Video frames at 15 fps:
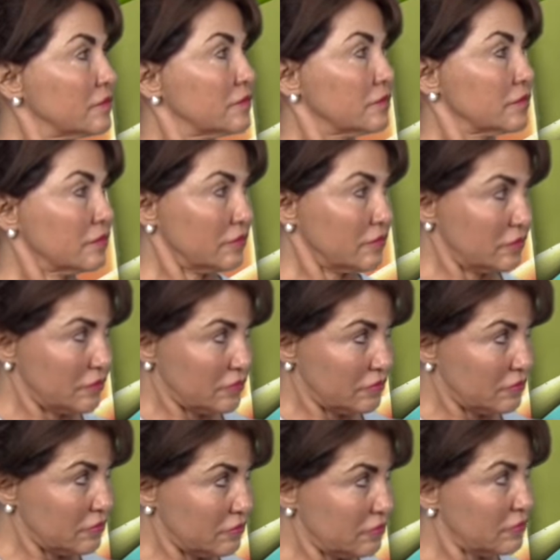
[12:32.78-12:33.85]

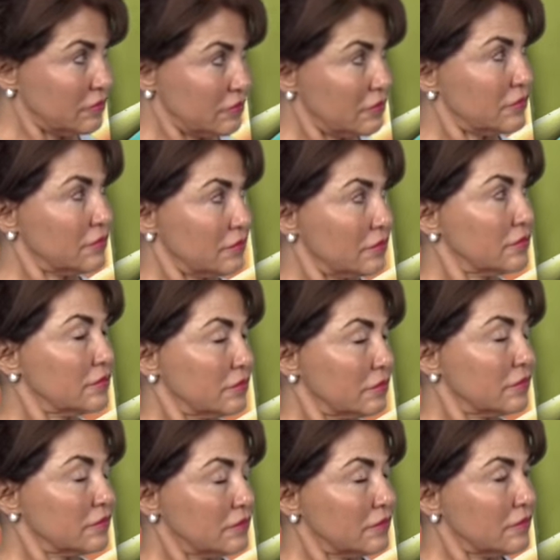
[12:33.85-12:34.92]

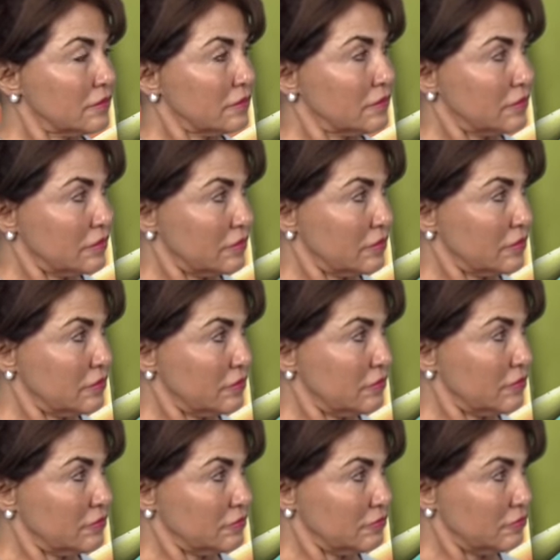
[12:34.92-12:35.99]

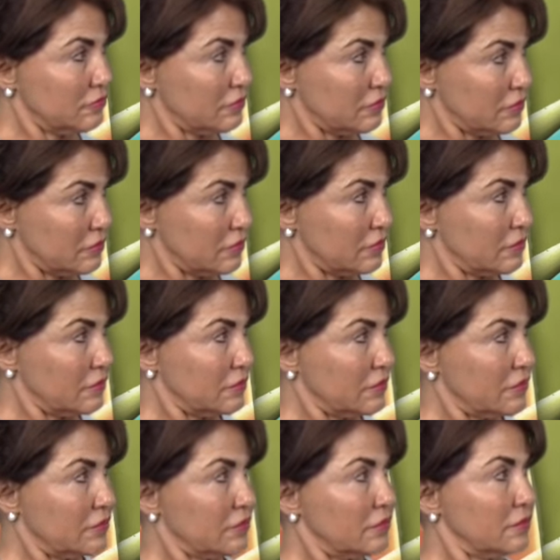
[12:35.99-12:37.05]

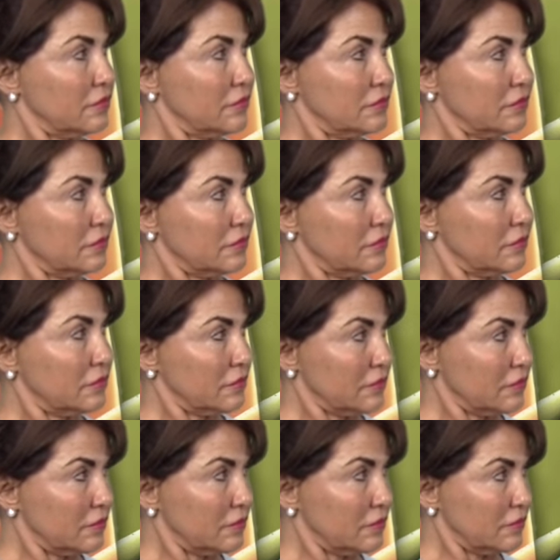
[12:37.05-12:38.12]
(not speaking)